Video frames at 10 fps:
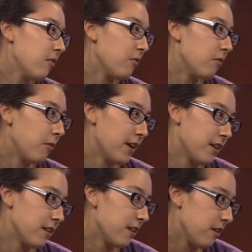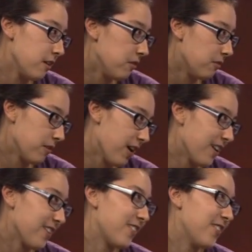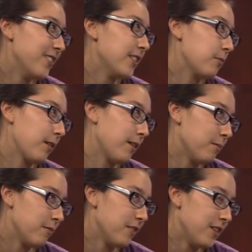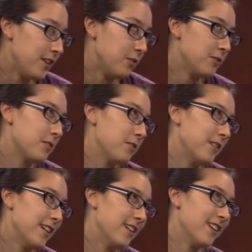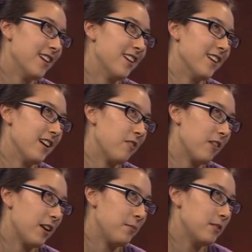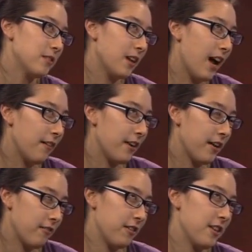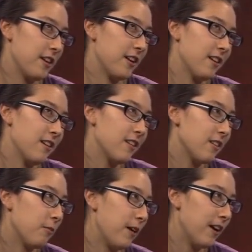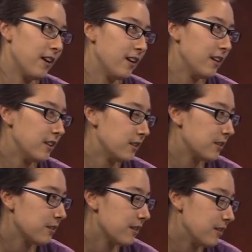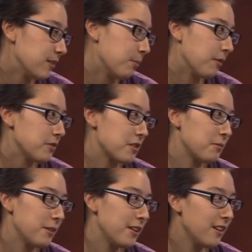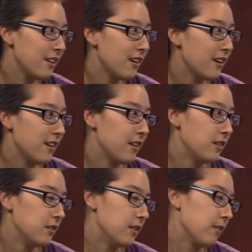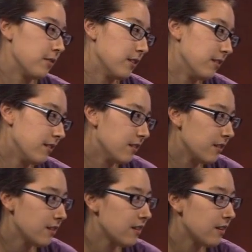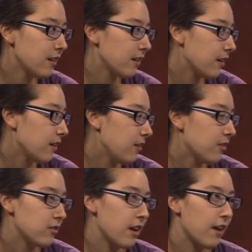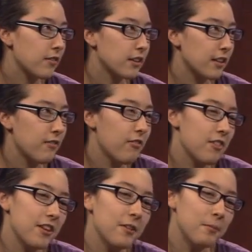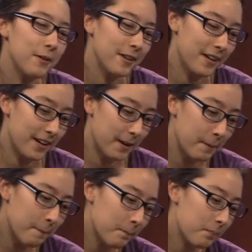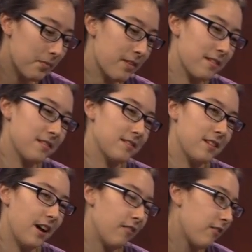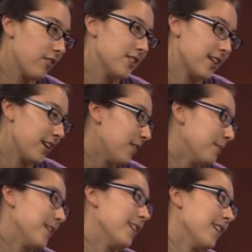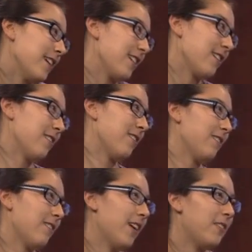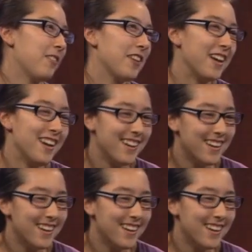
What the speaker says: when you are not on cruises, when I'm used to it, when I'm used to having everything the way it's supposed to be. You just have to, have to live with it. But like, of course I get upset. Like, why wouldn't I?